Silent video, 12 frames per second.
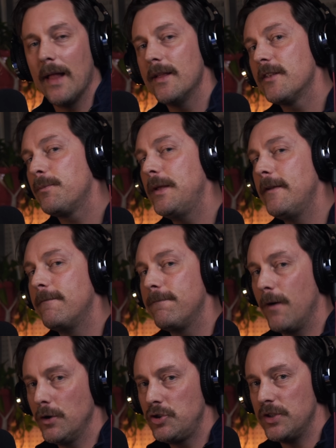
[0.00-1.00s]
L S P
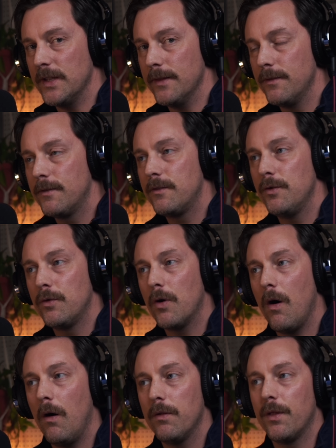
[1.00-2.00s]
functions to
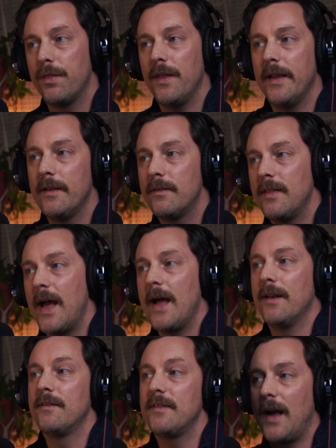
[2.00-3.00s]
call the things
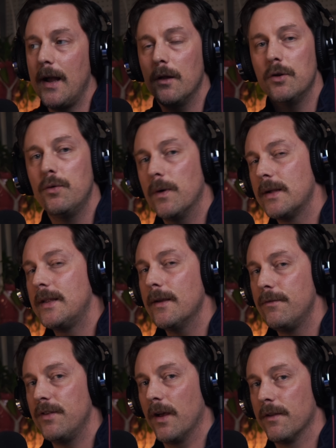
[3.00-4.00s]
that StyLua
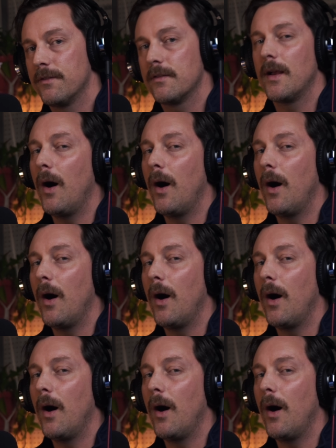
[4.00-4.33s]
gives us,